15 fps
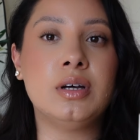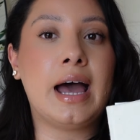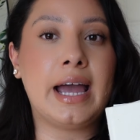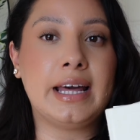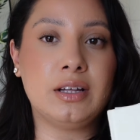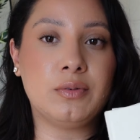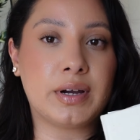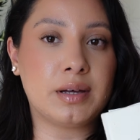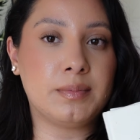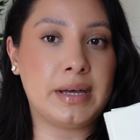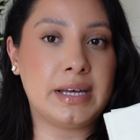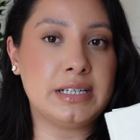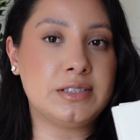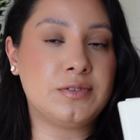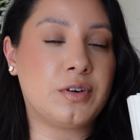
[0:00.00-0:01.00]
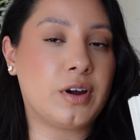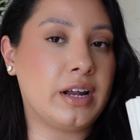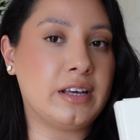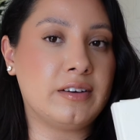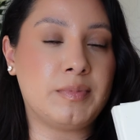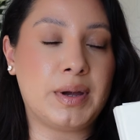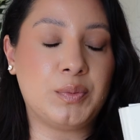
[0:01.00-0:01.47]
Highly recommend for
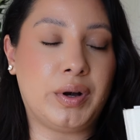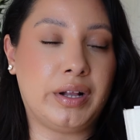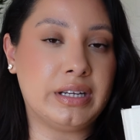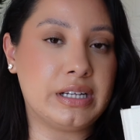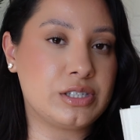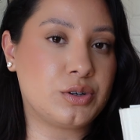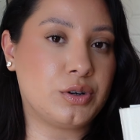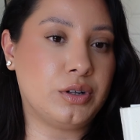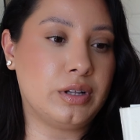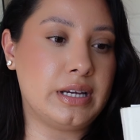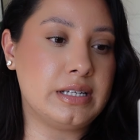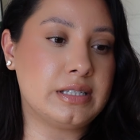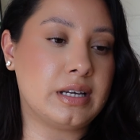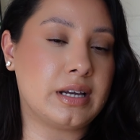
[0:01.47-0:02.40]
any of my wellness girlies.